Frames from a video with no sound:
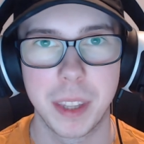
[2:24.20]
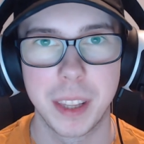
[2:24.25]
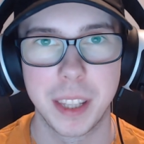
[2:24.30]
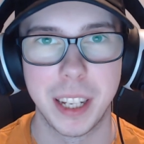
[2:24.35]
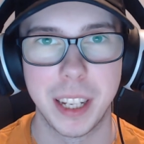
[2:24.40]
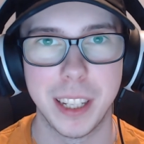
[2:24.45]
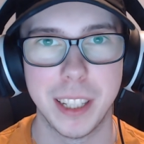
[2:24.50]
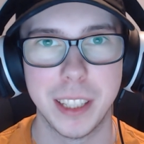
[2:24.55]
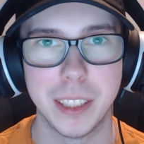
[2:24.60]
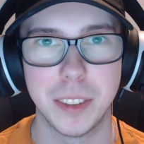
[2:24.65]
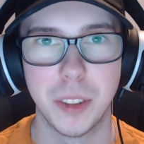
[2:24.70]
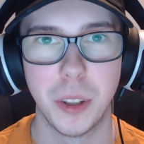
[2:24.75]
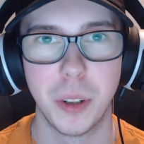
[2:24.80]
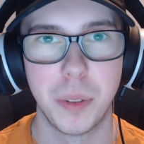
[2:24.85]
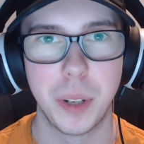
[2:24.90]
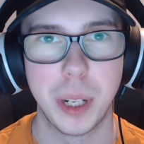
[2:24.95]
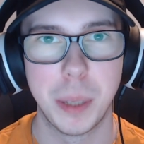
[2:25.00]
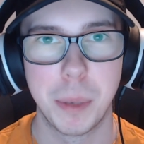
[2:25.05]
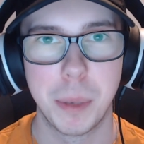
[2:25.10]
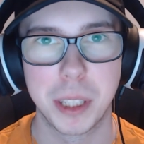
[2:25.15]
There's not
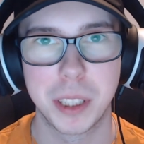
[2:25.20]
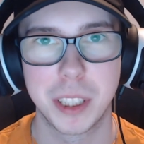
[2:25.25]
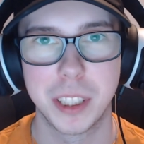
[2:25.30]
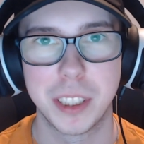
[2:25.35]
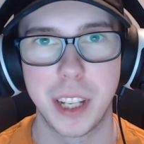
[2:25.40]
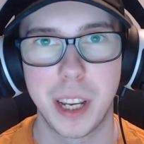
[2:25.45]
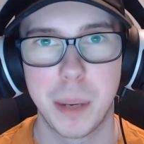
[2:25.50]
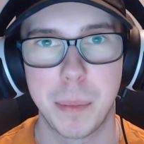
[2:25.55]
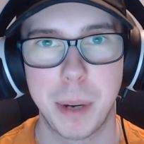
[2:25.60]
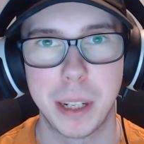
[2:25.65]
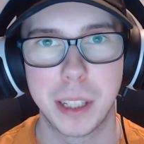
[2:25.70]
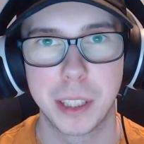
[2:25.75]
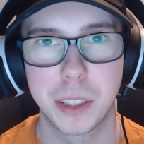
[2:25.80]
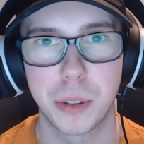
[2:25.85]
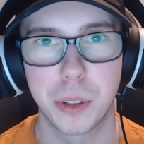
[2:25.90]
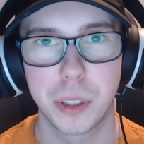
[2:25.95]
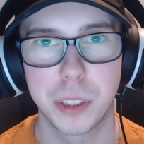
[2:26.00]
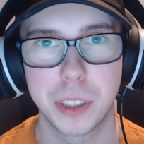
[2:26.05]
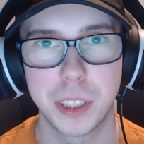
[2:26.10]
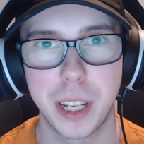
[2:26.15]
really much to say about this
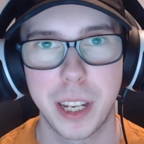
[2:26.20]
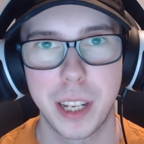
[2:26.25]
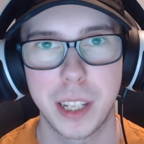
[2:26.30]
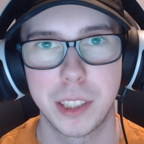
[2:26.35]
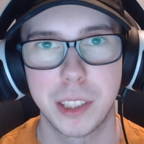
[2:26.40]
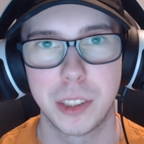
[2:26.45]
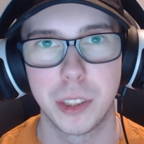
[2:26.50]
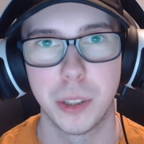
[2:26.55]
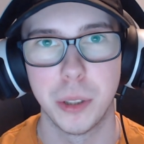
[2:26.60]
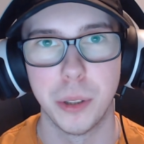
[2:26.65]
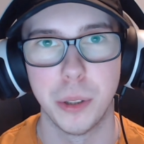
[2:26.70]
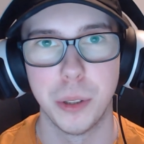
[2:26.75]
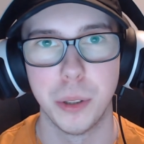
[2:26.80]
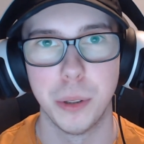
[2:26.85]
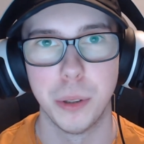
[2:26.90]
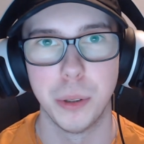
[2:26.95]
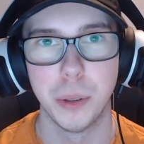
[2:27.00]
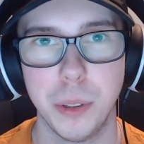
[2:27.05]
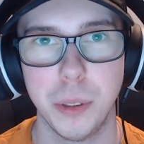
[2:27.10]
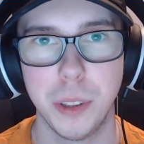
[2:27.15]
crosshair,
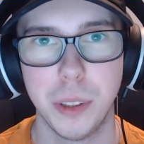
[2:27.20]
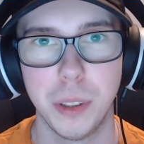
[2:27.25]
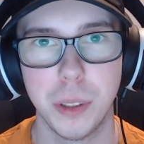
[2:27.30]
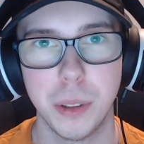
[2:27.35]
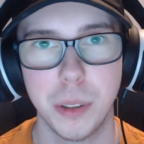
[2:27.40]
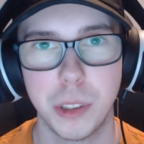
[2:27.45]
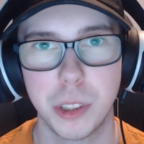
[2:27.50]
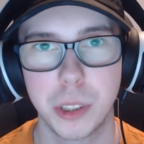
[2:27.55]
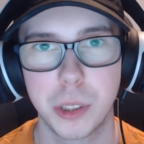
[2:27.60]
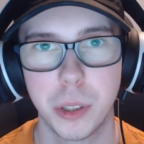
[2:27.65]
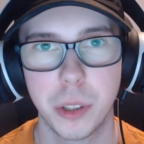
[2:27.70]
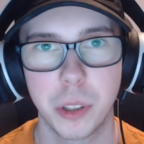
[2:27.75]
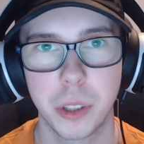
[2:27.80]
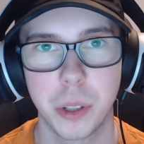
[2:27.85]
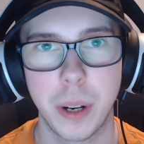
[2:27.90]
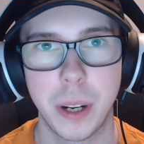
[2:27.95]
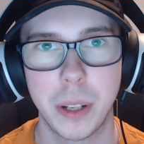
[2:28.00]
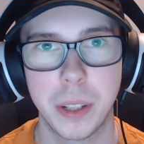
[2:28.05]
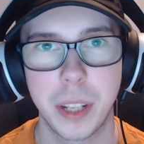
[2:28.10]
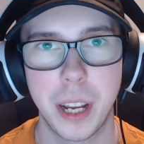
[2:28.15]
so you just gotta go
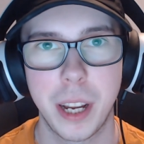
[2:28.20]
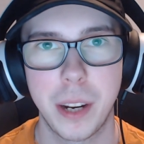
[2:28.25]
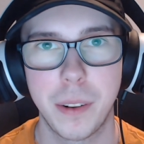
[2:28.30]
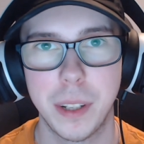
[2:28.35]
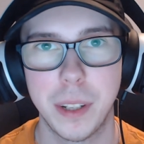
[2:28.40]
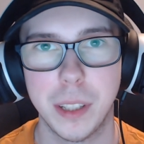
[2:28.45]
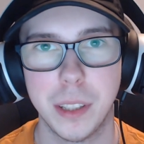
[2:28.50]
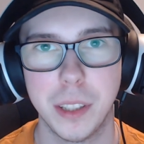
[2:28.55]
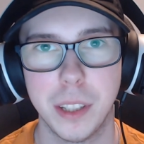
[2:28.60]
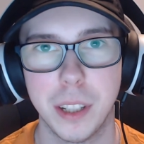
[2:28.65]
out there and